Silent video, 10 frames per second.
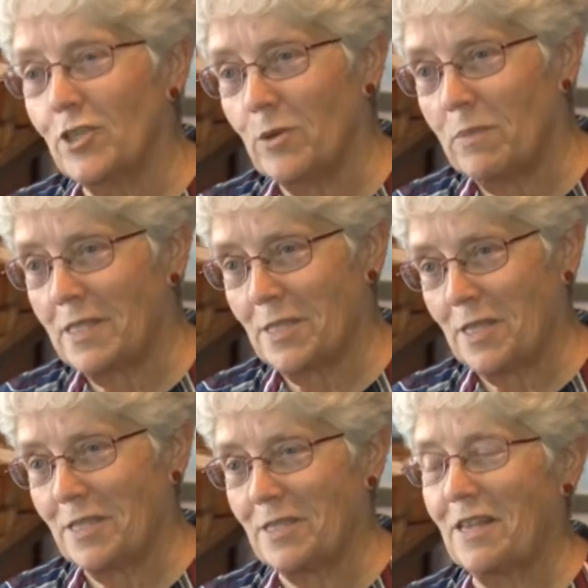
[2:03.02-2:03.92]
do a
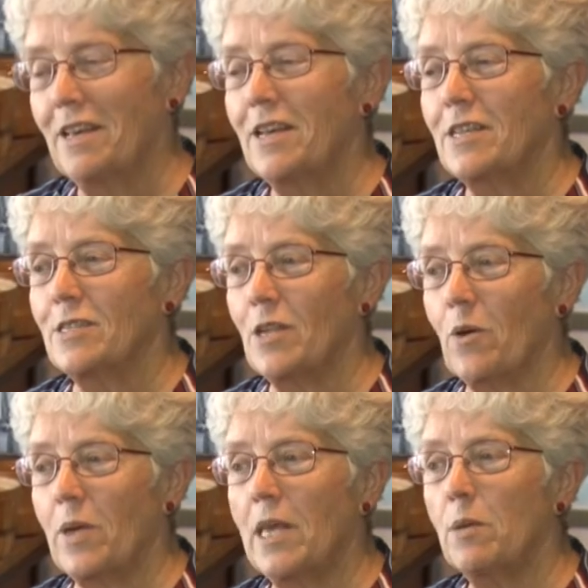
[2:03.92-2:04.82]
business.
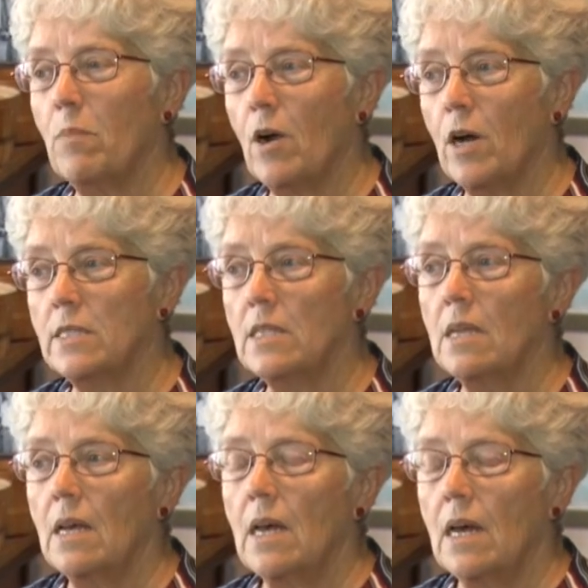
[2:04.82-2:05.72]
So he bought
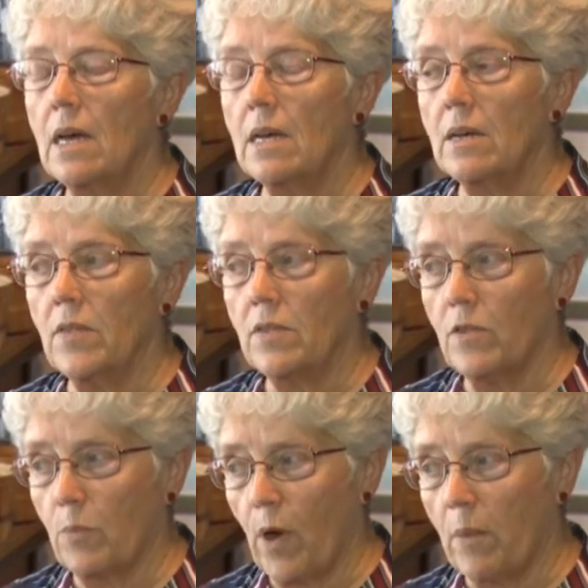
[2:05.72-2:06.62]
uh,
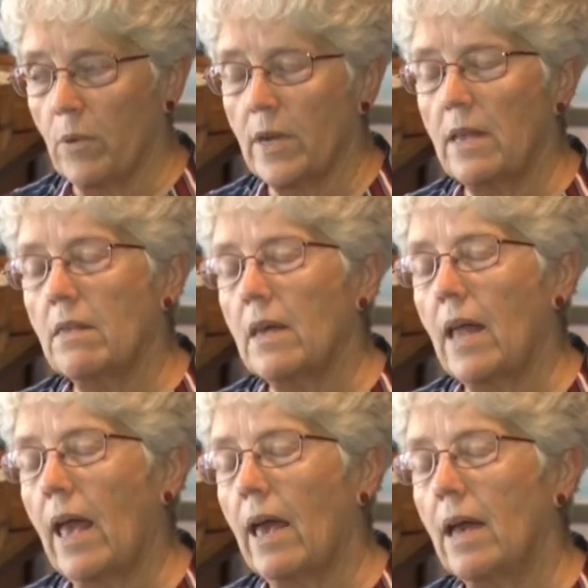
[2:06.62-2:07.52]
the property that
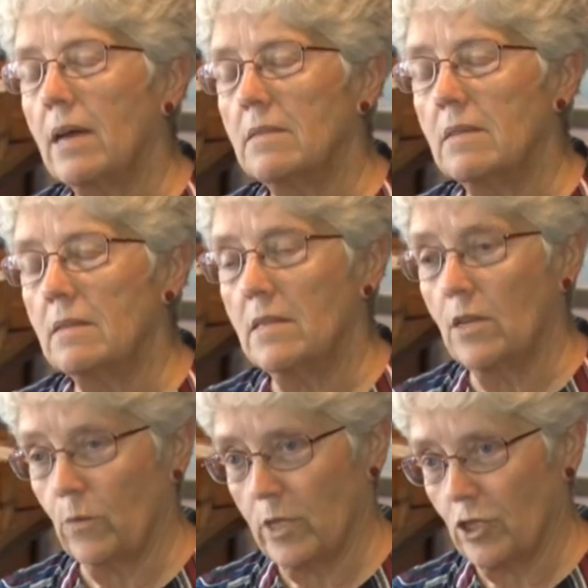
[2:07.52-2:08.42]
had
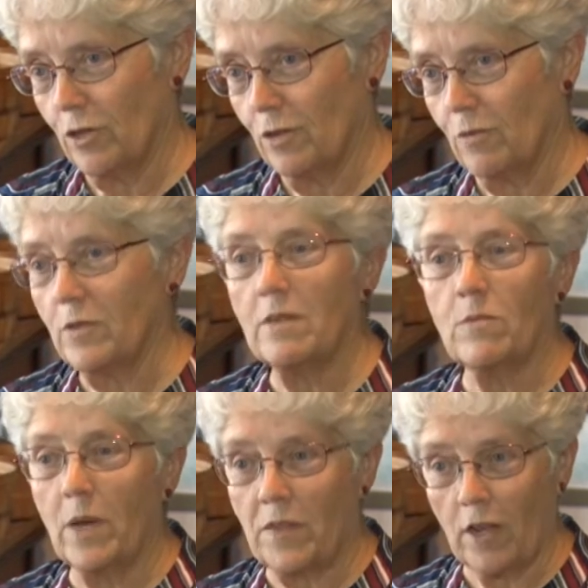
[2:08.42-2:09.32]
the original,
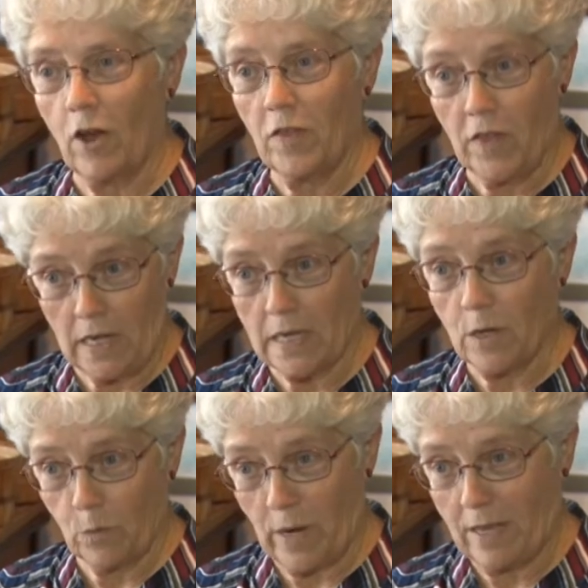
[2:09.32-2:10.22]
what they called the
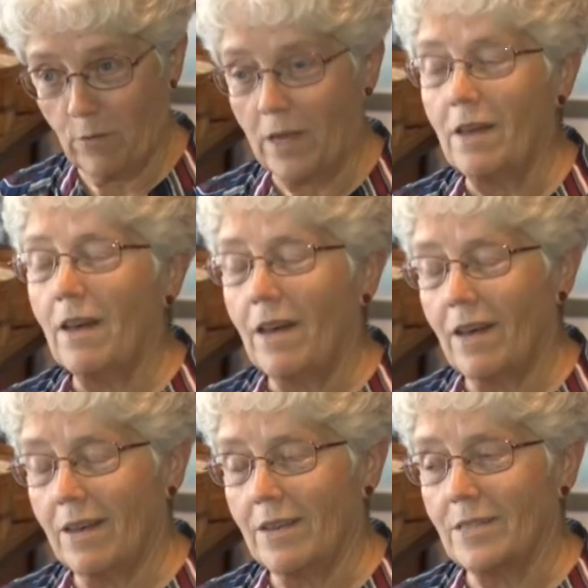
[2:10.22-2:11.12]
Little Red
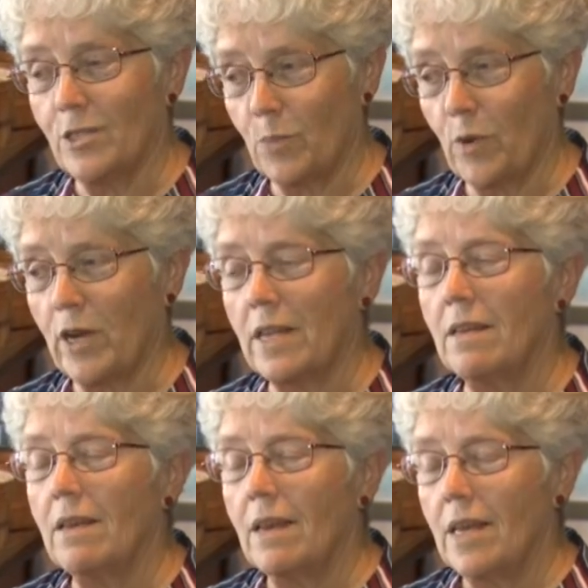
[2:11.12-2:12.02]
uh,
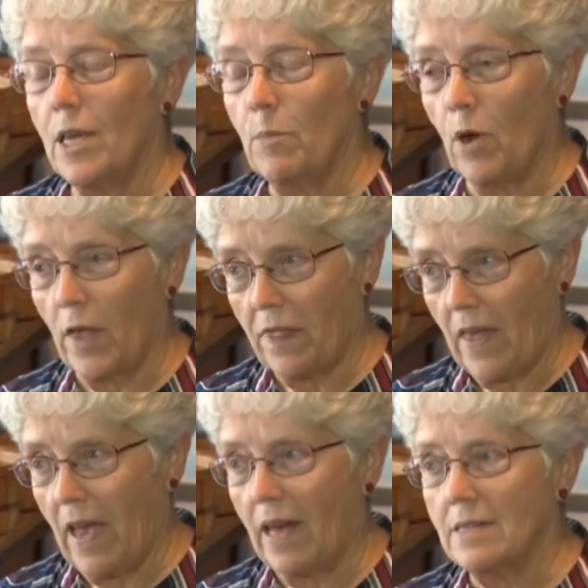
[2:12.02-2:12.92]
Spring. He bought
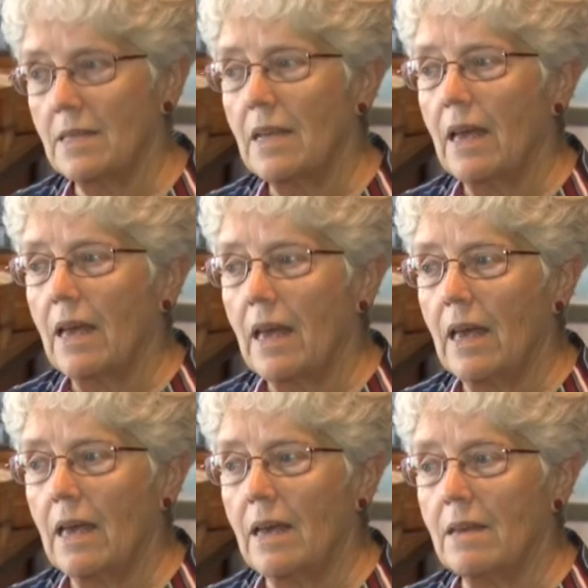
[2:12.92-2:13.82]
that
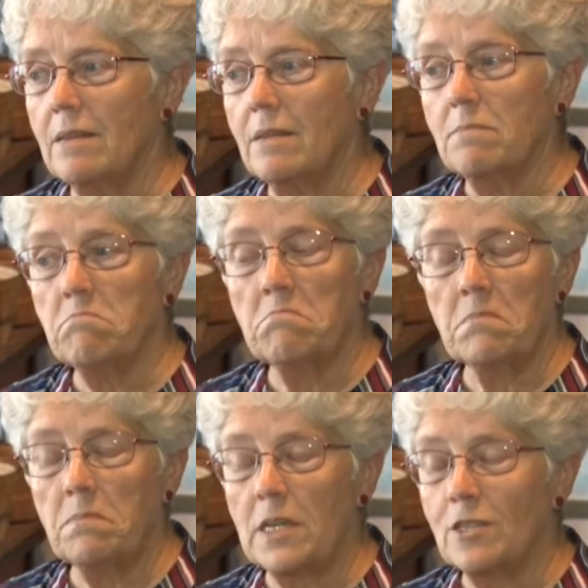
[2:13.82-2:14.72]
and
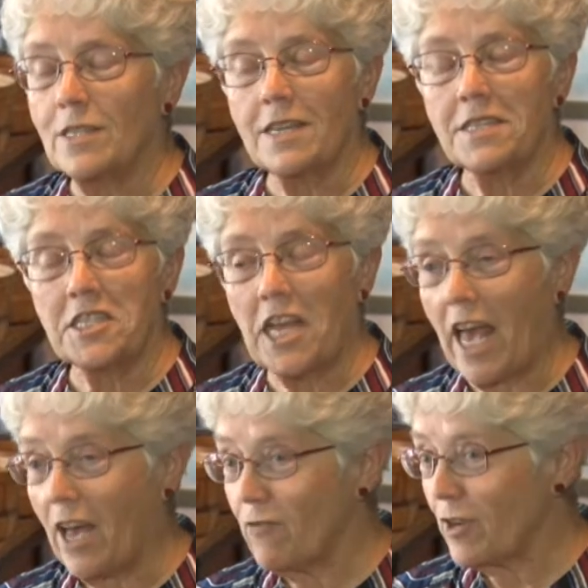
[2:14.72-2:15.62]
built a
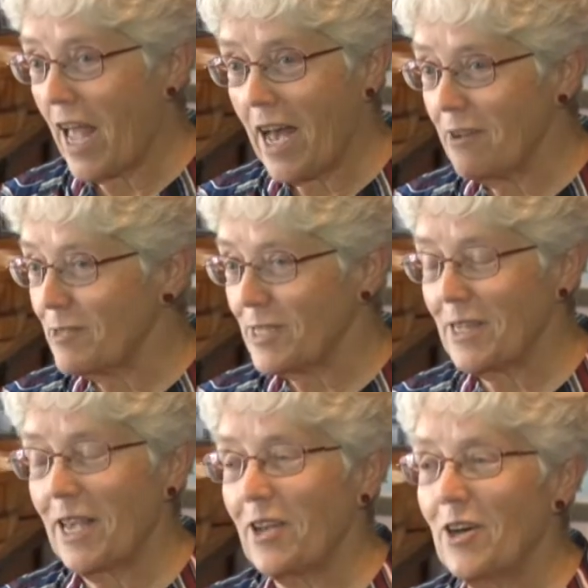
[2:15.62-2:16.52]
tavern house,
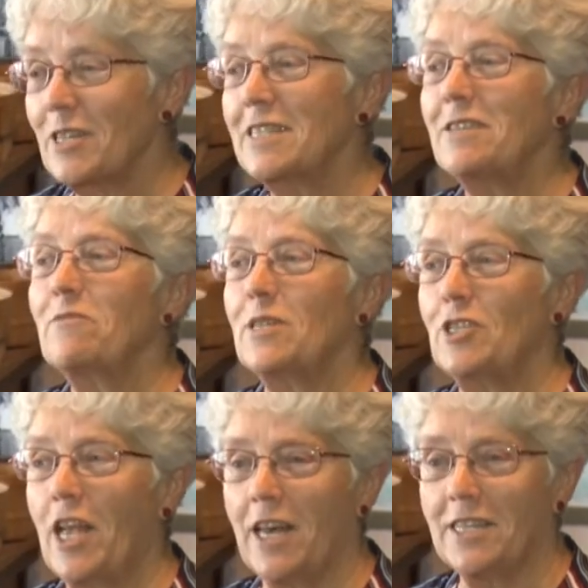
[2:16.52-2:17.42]
they called it,
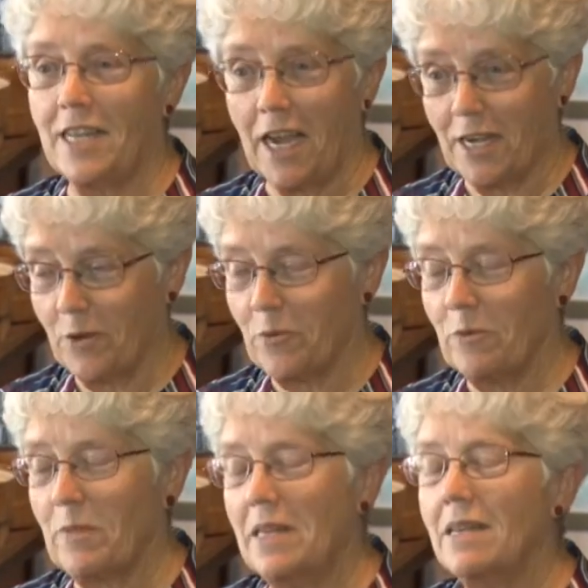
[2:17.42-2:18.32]
which had a dining
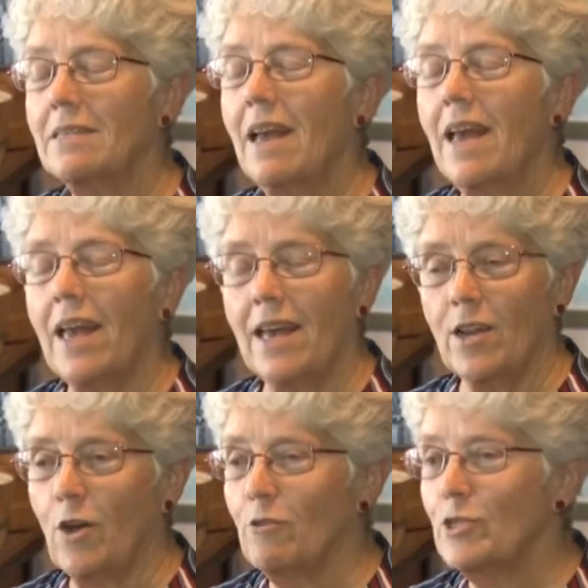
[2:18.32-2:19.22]
room in it and
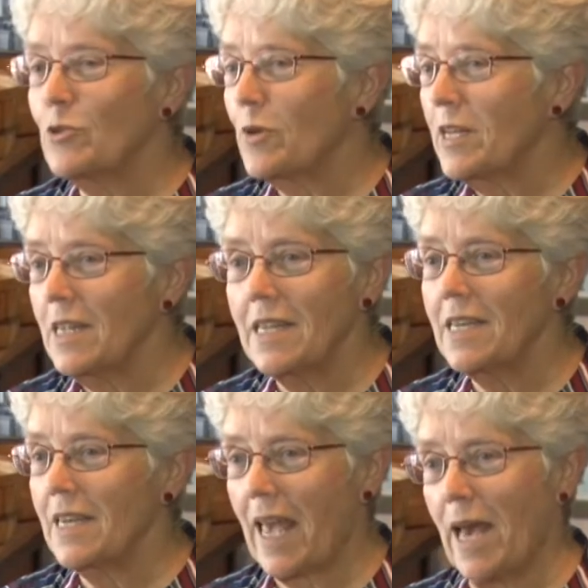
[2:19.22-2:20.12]
a whole string of
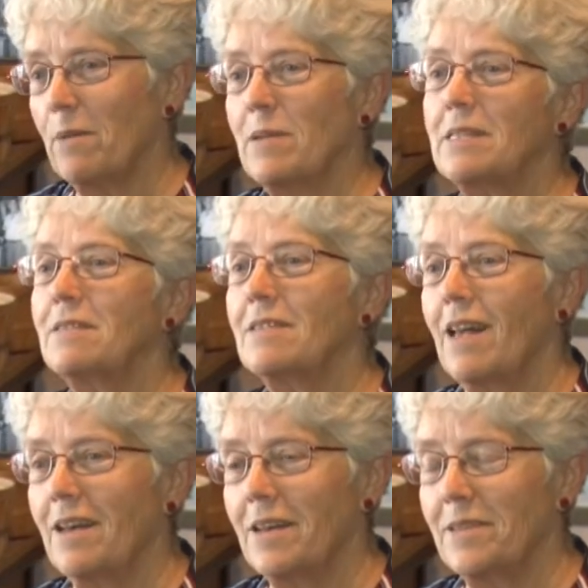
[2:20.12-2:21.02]
little cabins
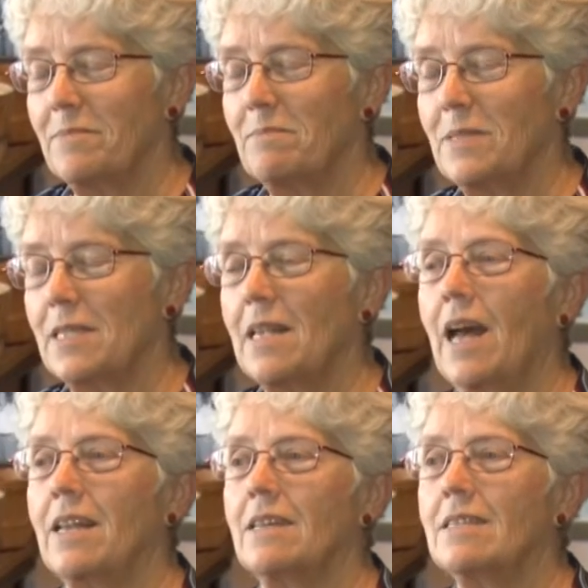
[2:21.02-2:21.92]
um,
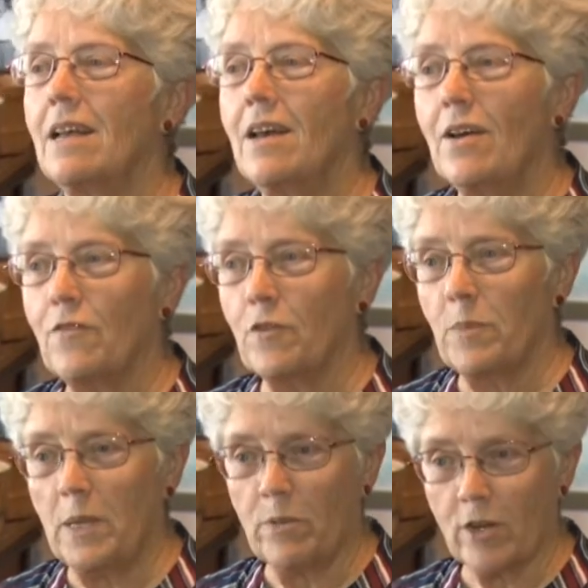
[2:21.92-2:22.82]
beside it for
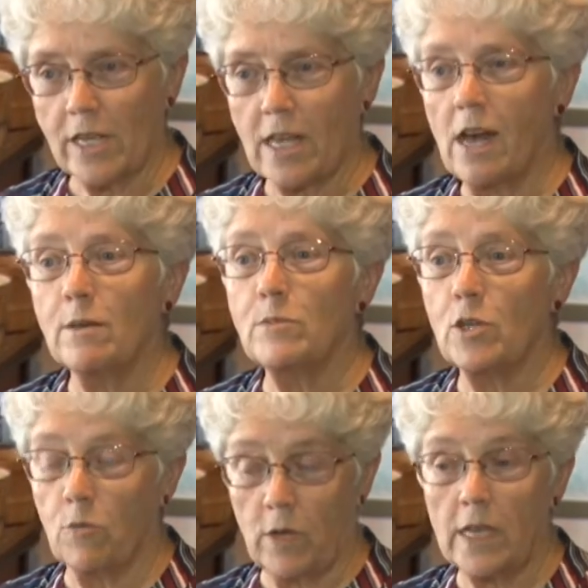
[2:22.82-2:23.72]
people to come
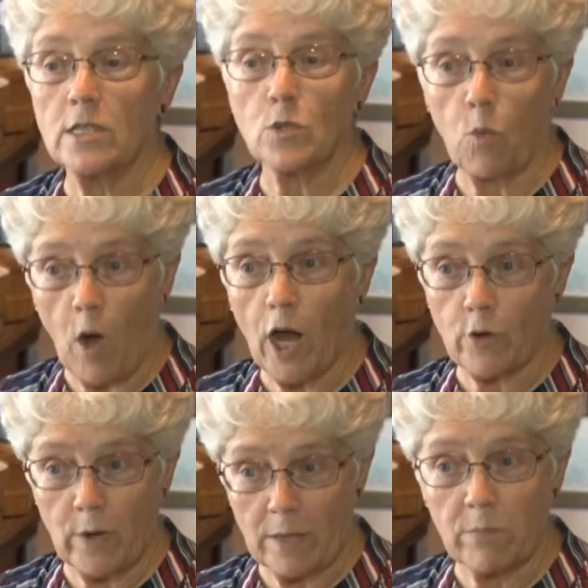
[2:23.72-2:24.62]
to his
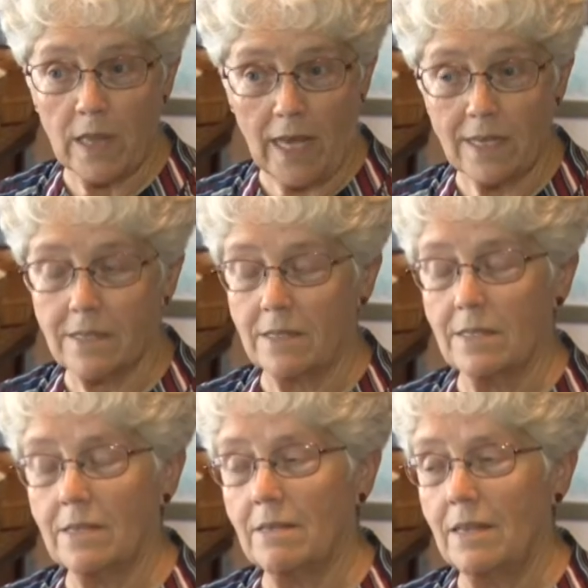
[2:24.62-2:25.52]
watering place,
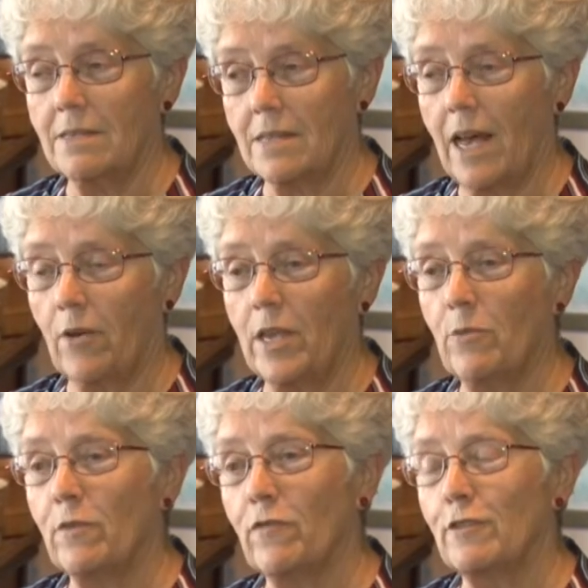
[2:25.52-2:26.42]
is, is how he
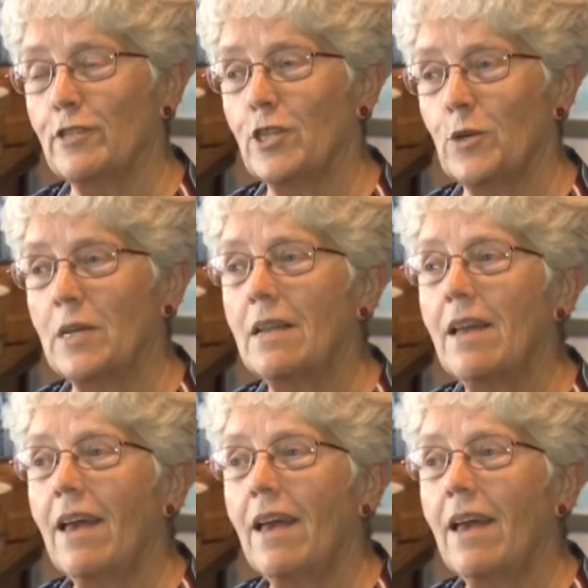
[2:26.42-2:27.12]
referred to it